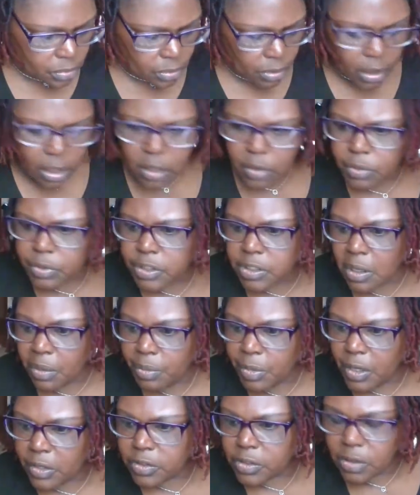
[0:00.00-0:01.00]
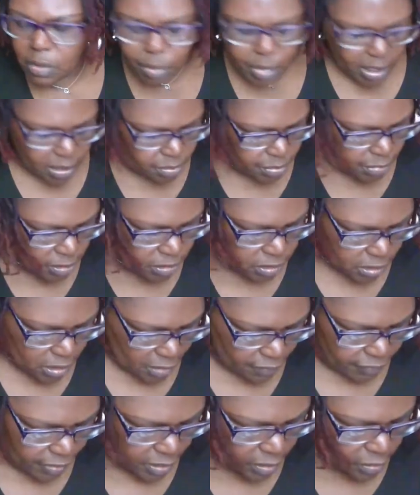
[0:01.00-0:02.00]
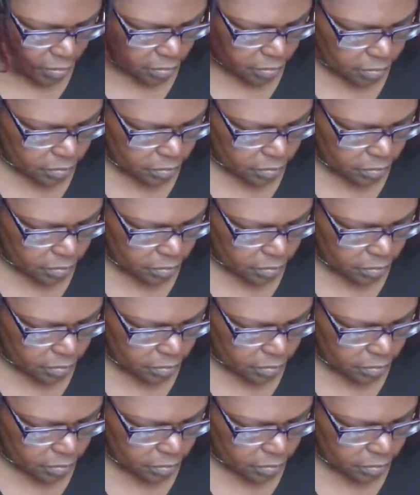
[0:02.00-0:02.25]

And it was something else somebody mentioned. I forget.